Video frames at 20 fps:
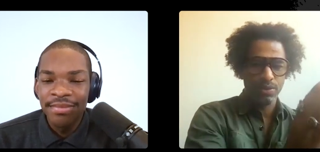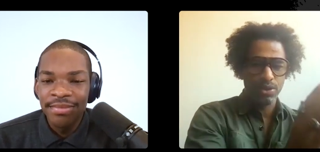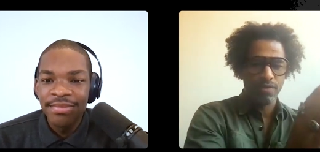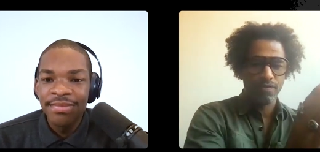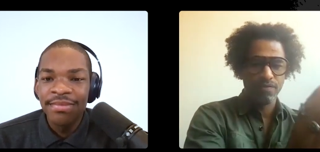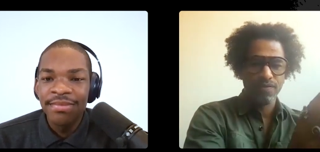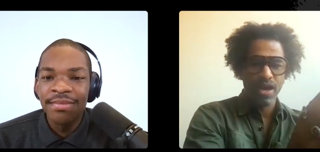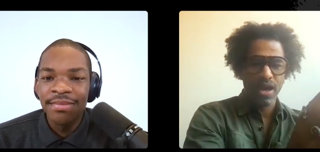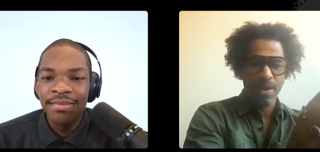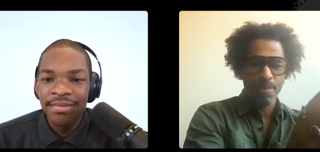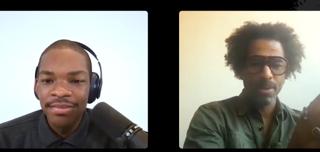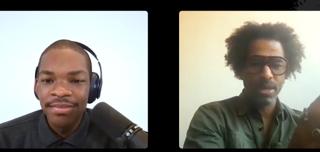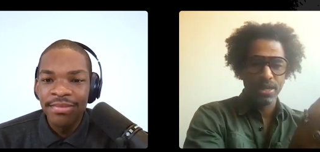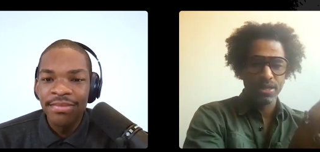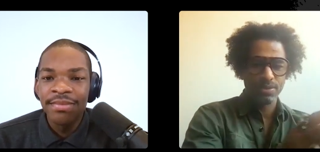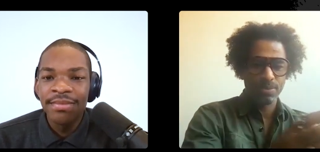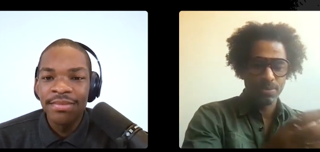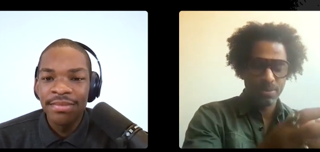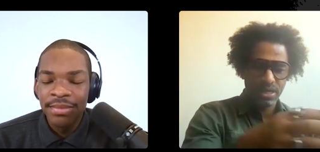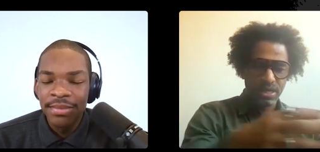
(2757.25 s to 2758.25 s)
Speaker 1: You have five
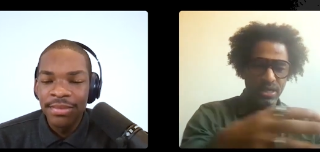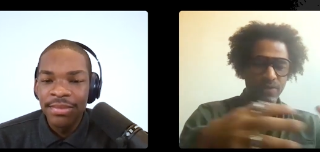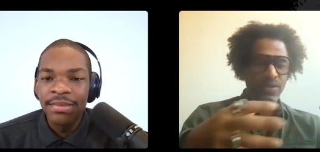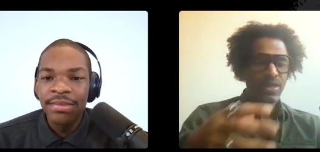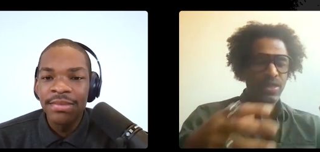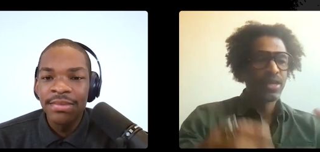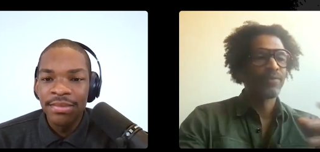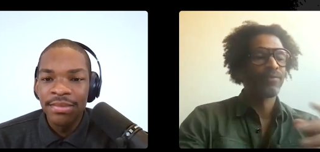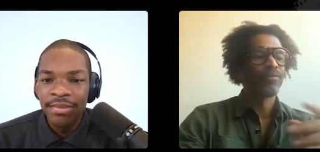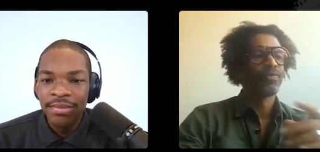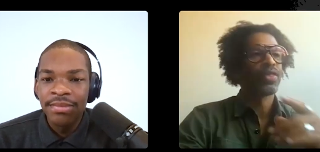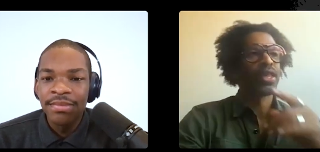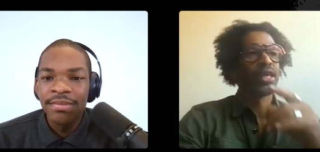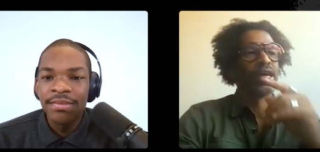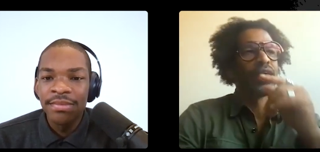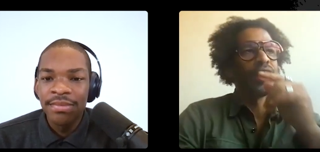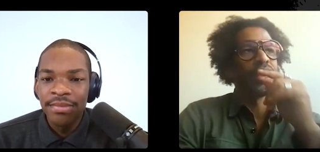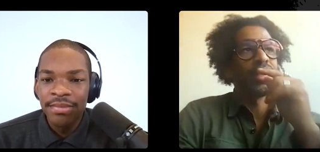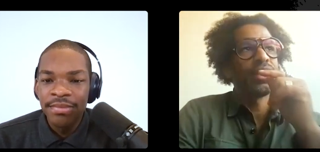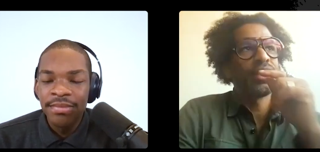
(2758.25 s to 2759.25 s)
minutes.
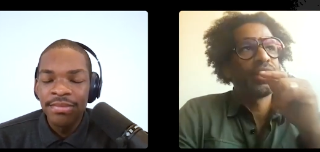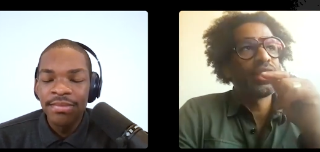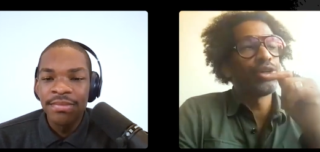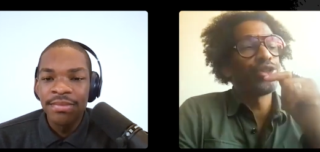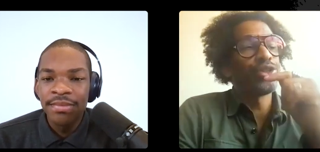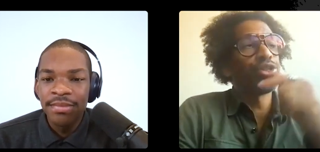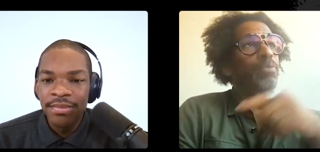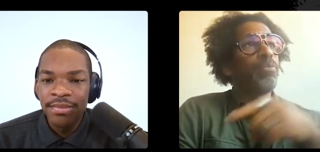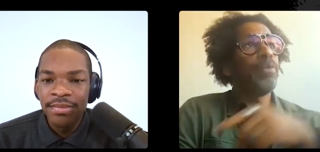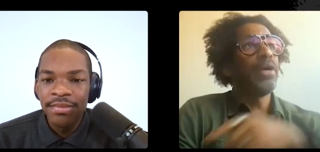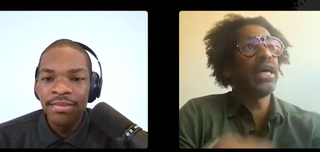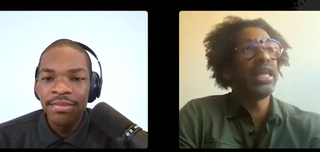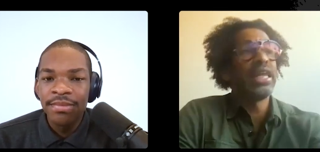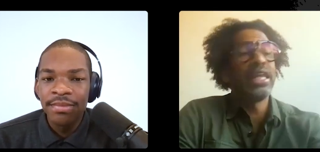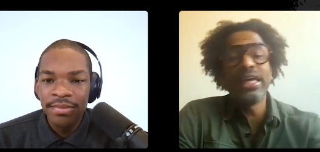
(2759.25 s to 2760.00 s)
There should be at